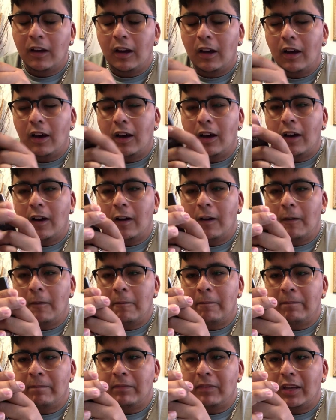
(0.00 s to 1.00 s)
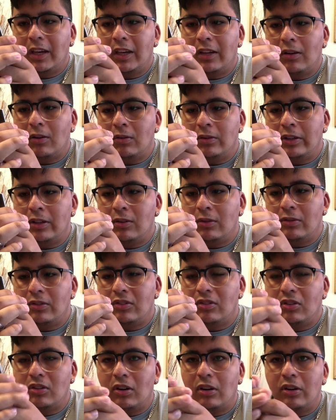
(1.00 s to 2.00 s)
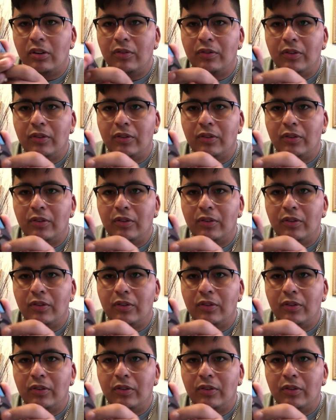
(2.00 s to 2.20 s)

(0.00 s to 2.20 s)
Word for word: Um, it only holds a charge